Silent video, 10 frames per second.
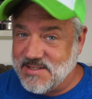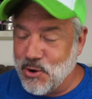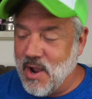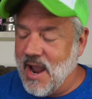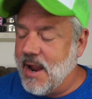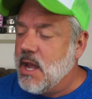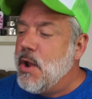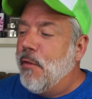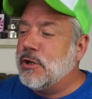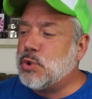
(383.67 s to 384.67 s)
okay,
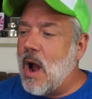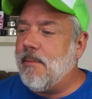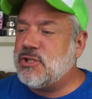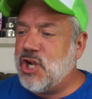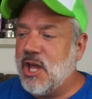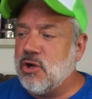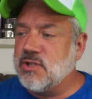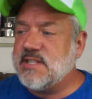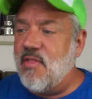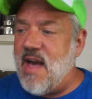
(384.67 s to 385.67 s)
the drama
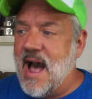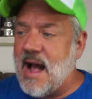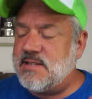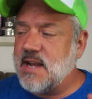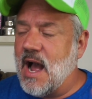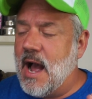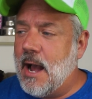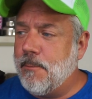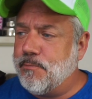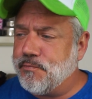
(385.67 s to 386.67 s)
channels
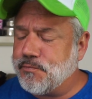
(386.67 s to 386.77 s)
that